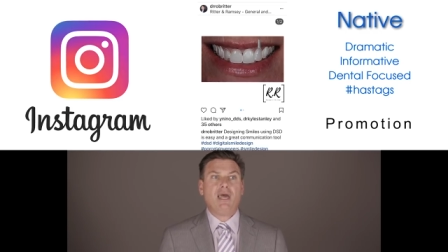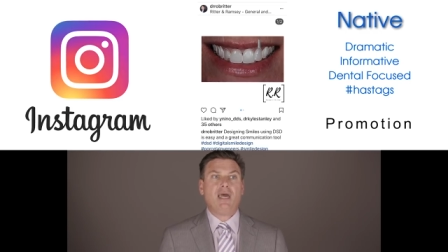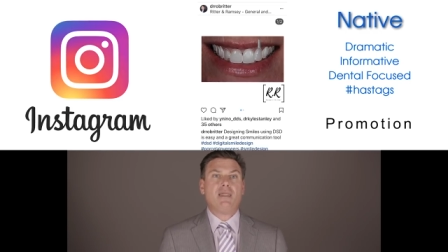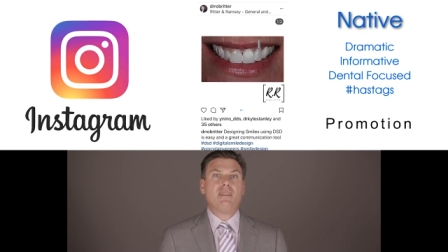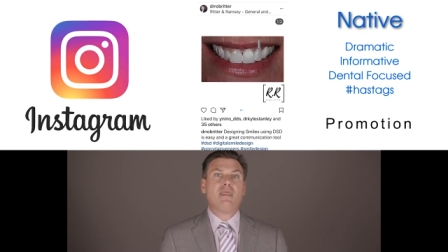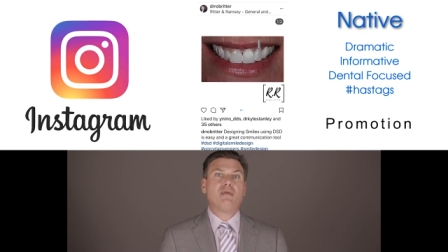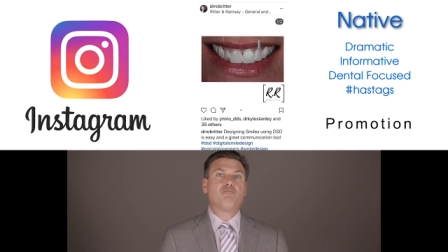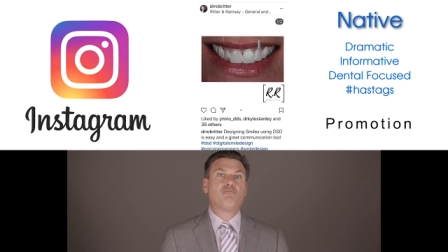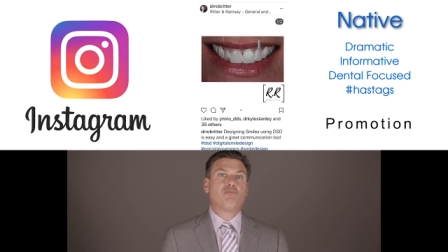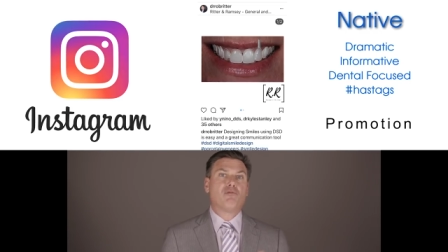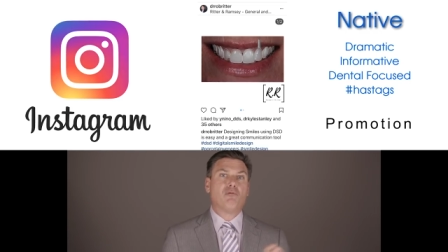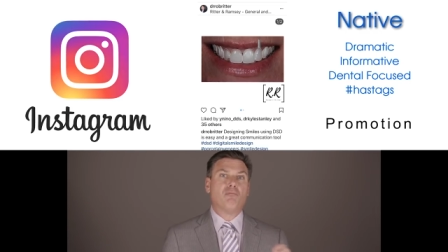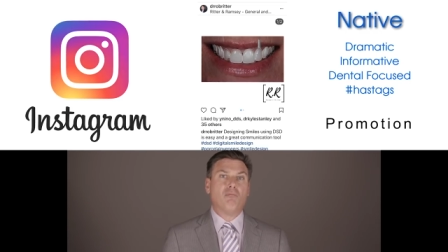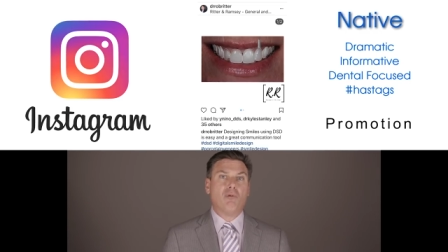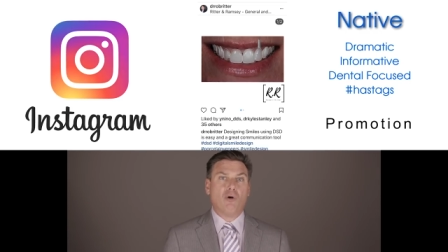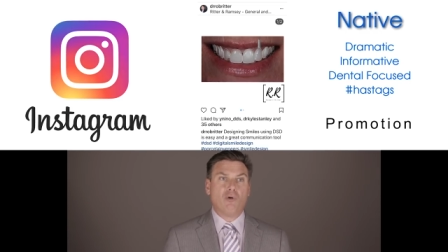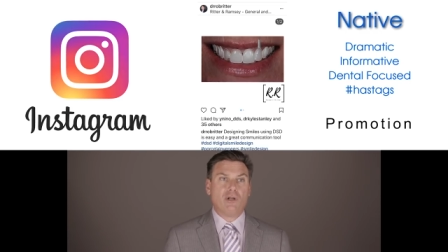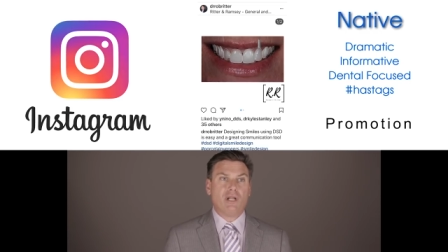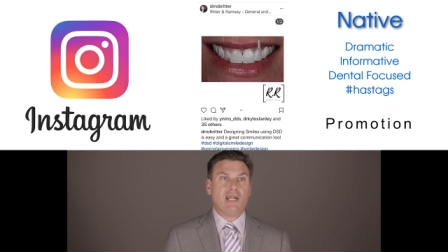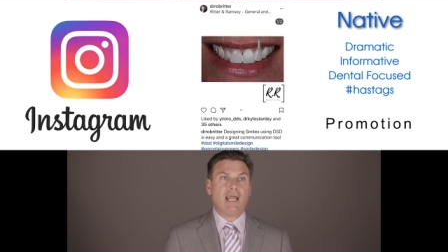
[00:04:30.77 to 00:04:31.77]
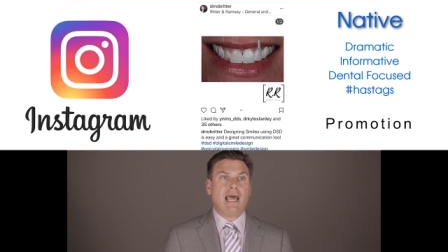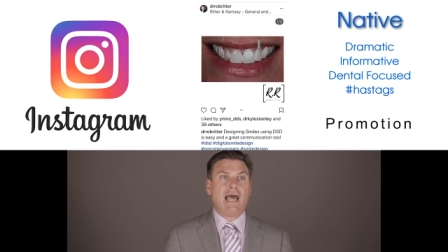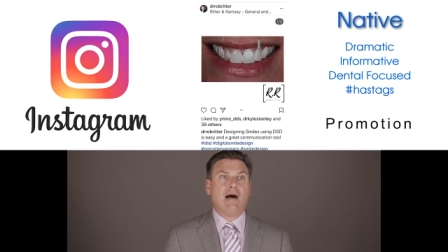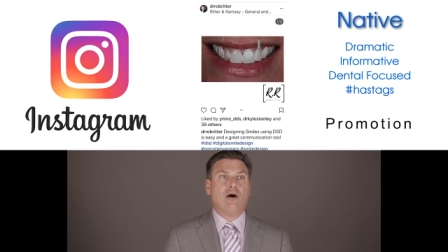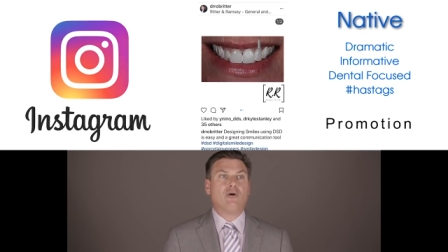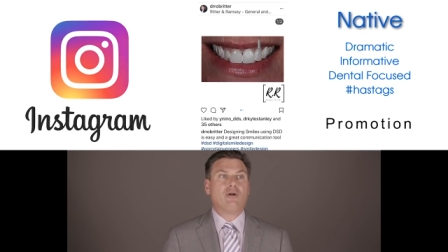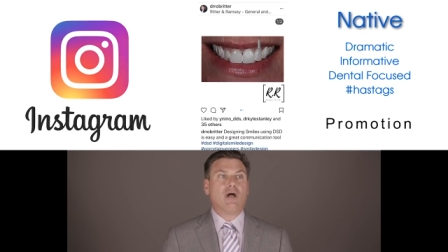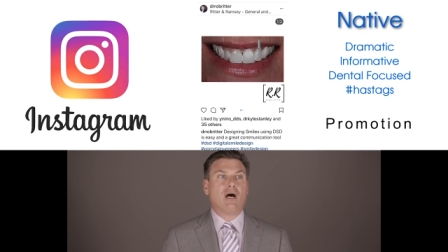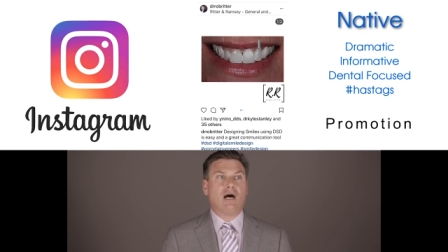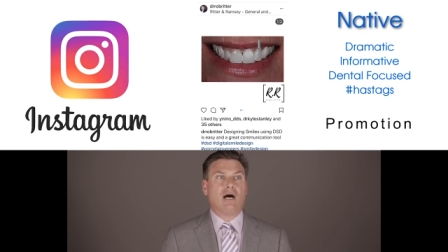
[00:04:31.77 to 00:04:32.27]
and then promote it
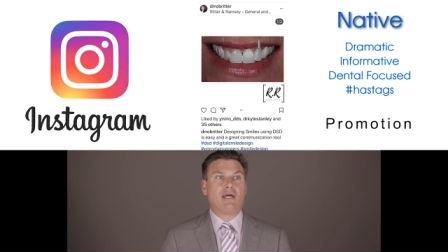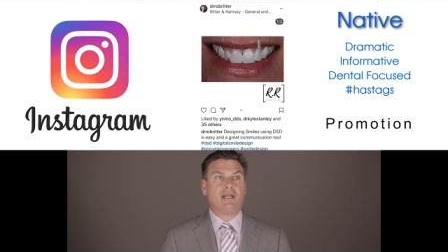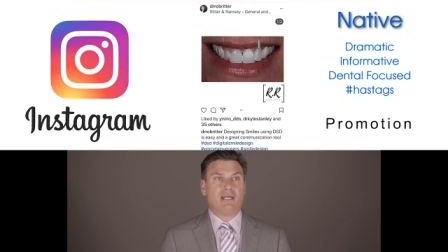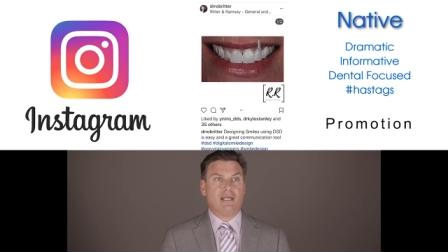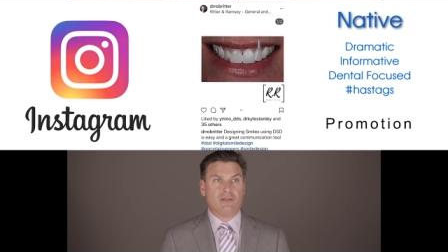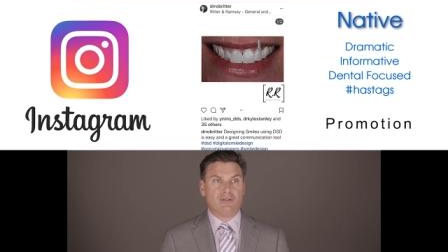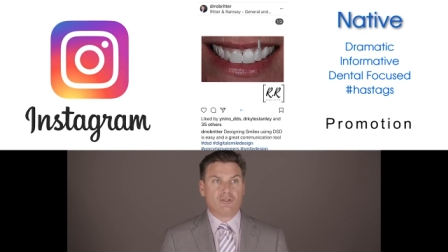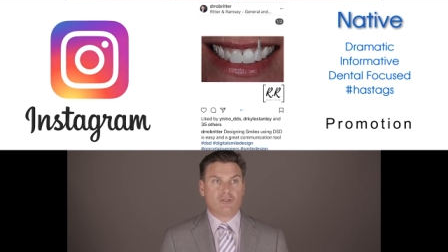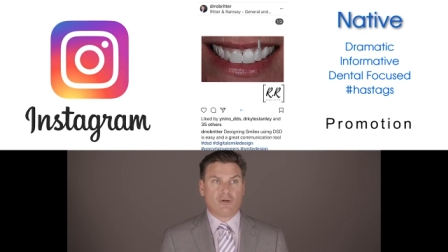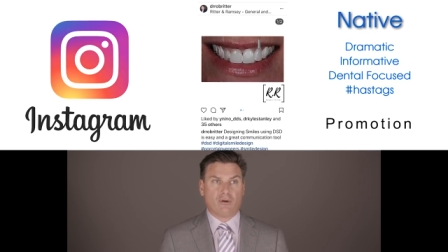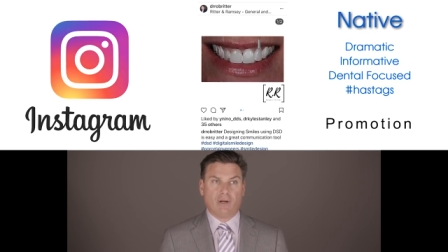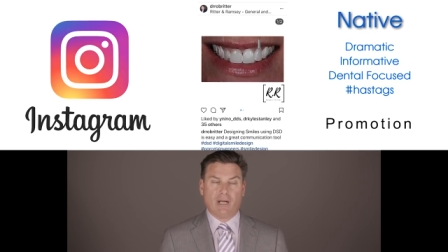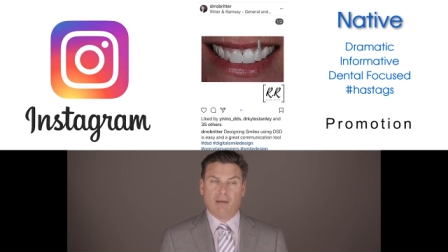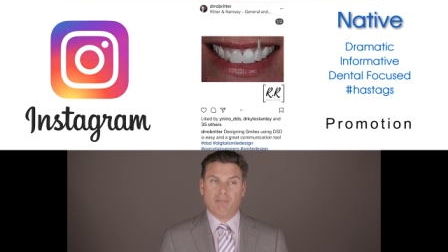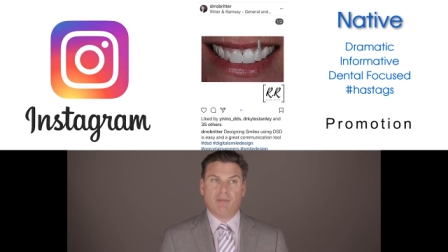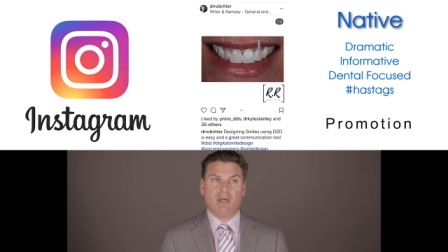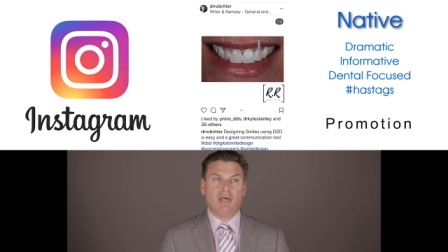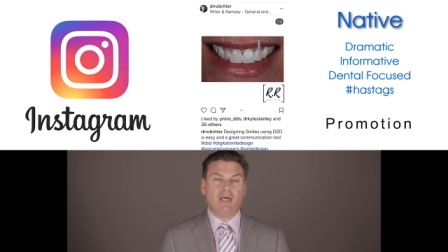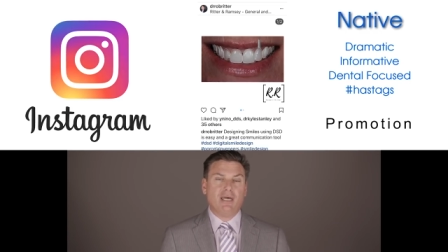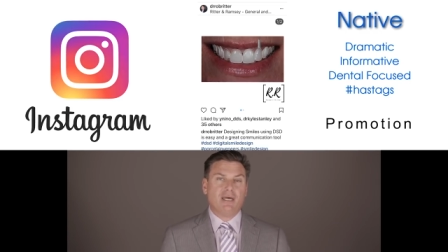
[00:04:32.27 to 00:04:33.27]
out on Instagram.